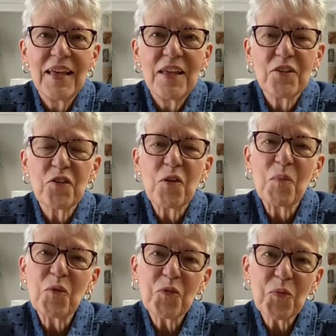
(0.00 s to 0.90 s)
So the
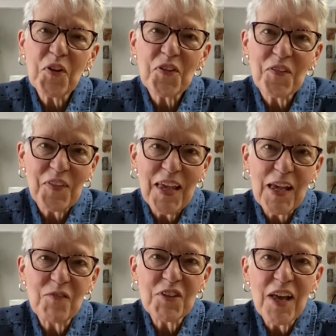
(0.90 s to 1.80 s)
most recent thing
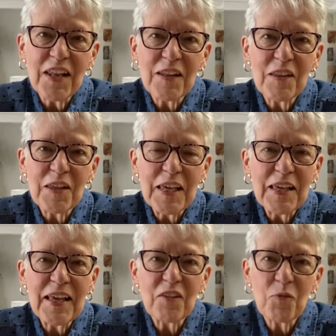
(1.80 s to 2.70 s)
I've done in the
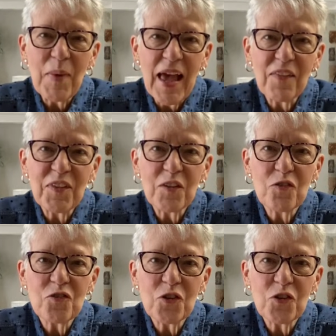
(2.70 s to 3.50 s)
guest bath is